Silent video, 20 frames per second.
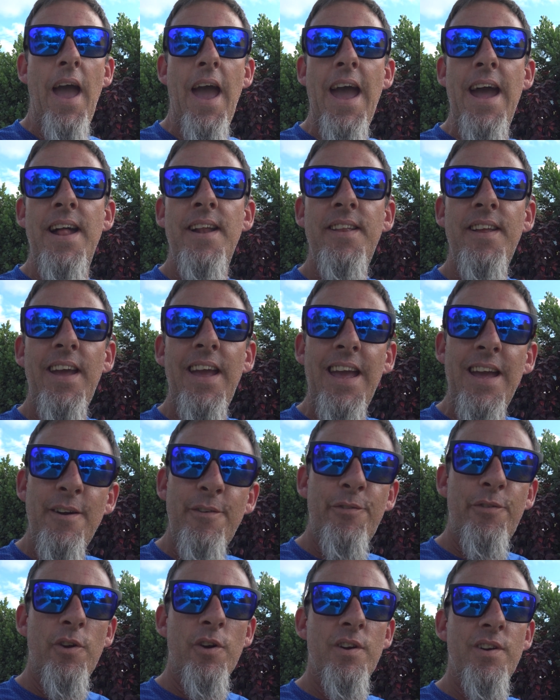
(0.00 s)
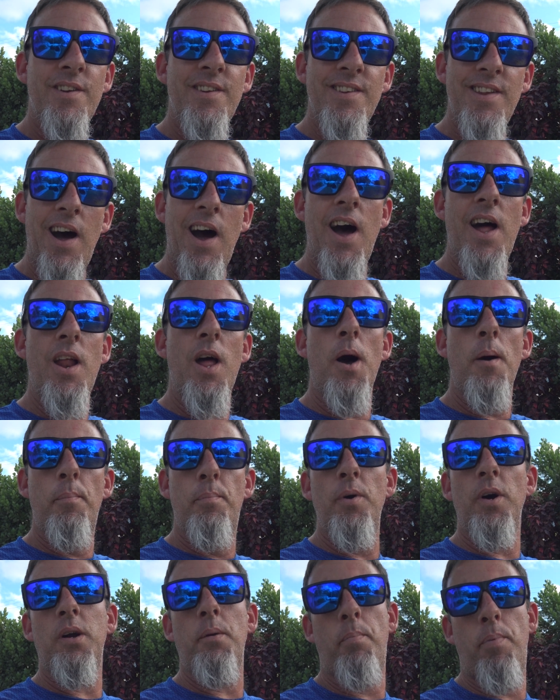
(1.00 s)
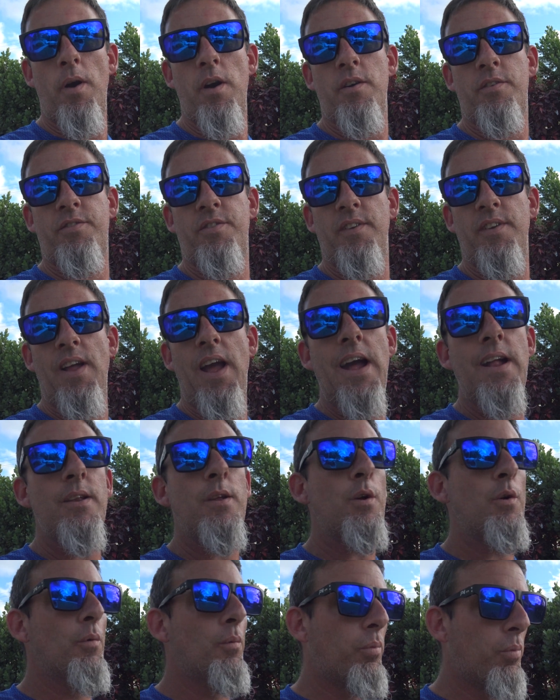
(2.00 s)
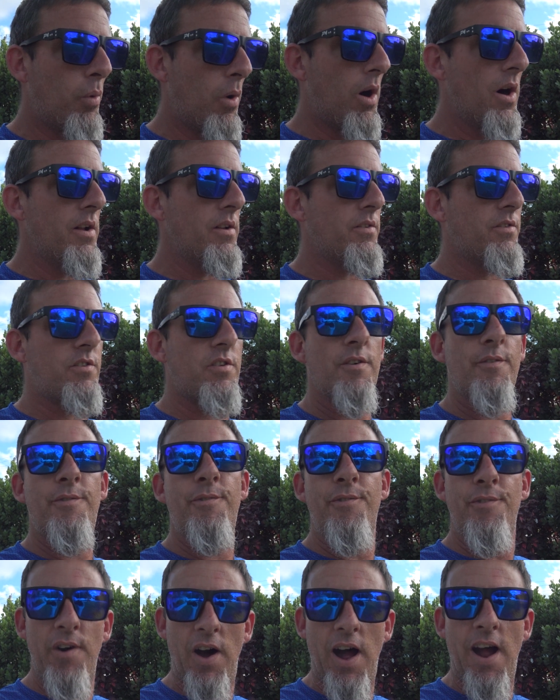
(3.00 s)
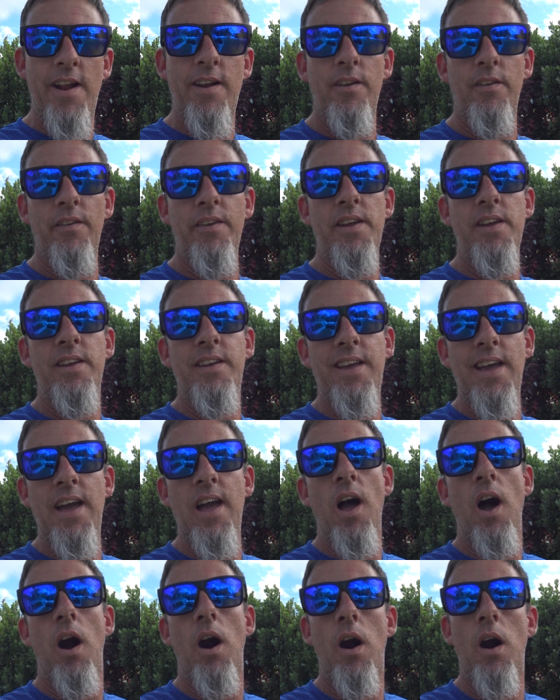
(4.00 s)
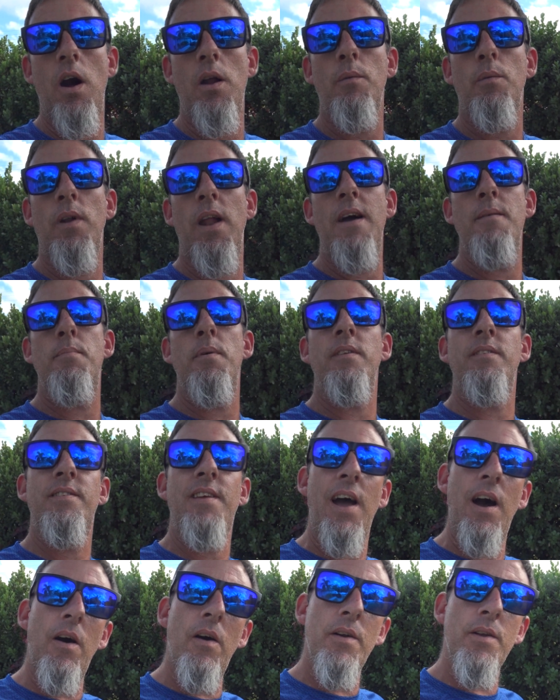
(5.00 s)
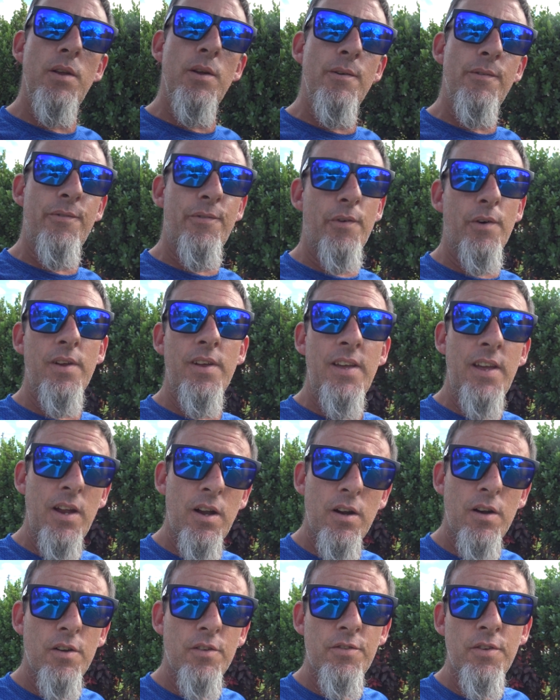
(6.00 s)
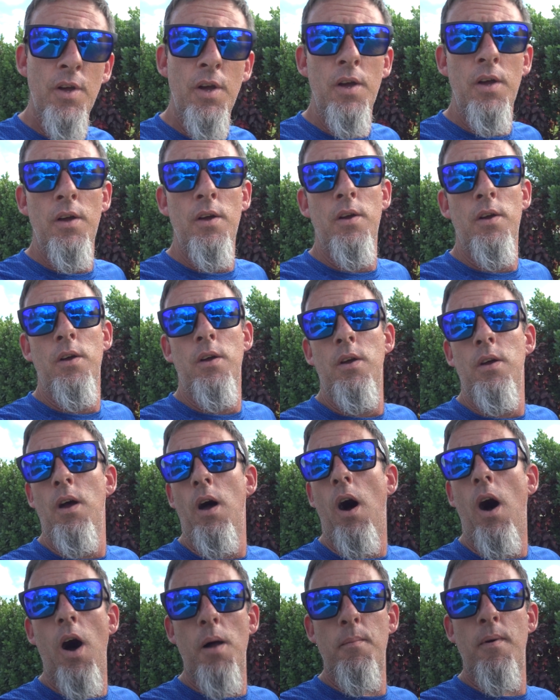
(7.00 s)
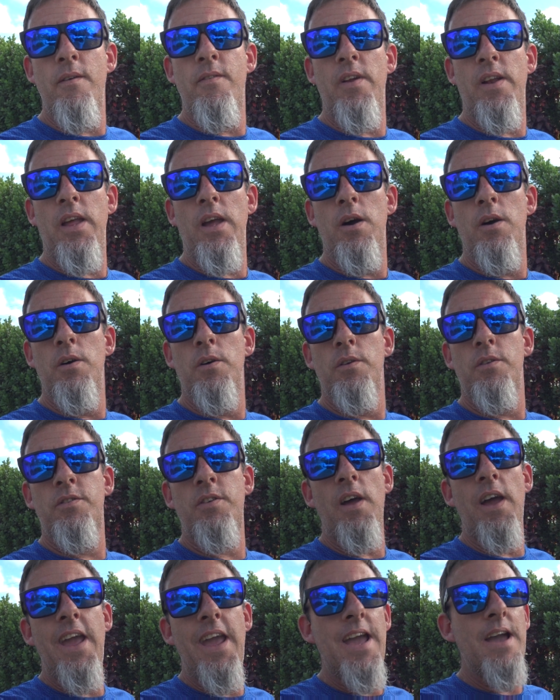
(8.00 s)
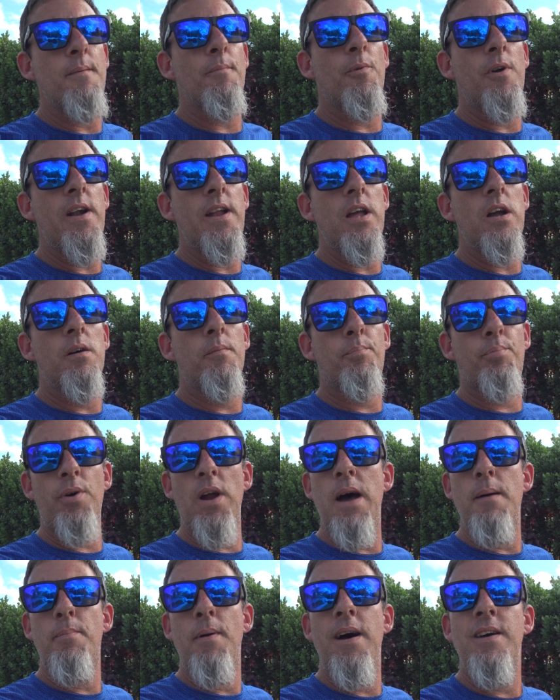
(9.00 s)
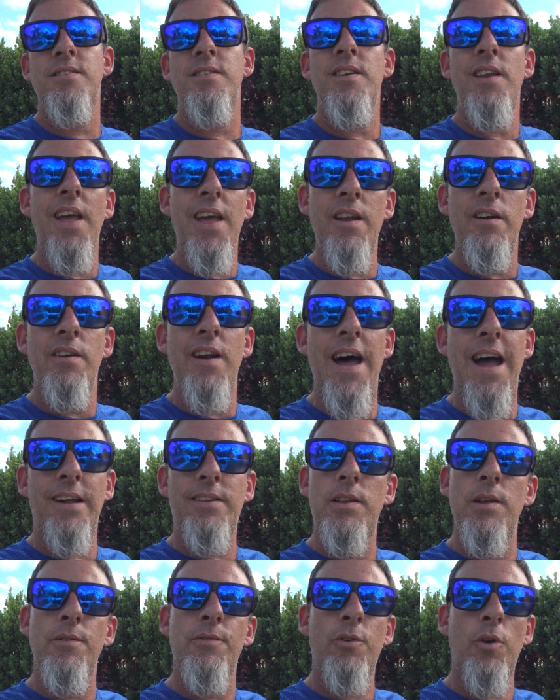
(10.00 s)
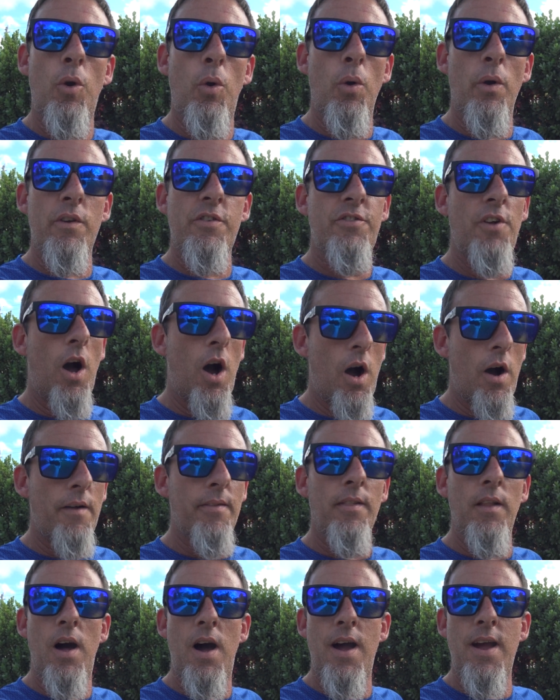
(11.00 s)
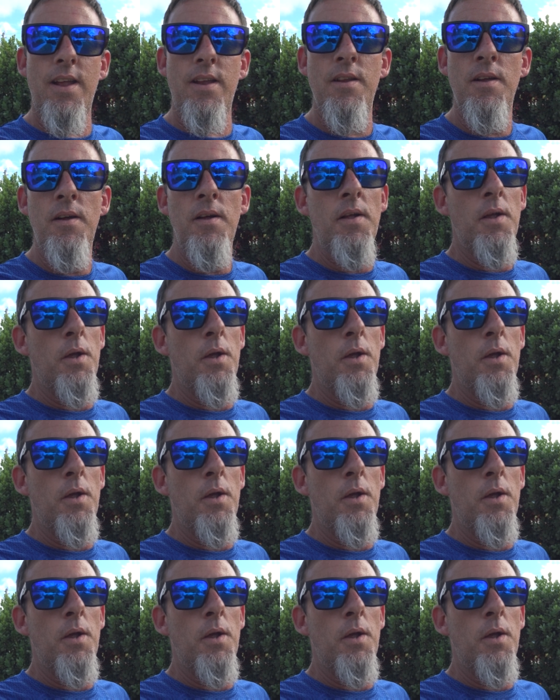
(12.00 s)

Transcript: And if you're not a book person and you want to finally get on what I've been telling you for years on my videos, Ham Radio Prep has an interactive course online.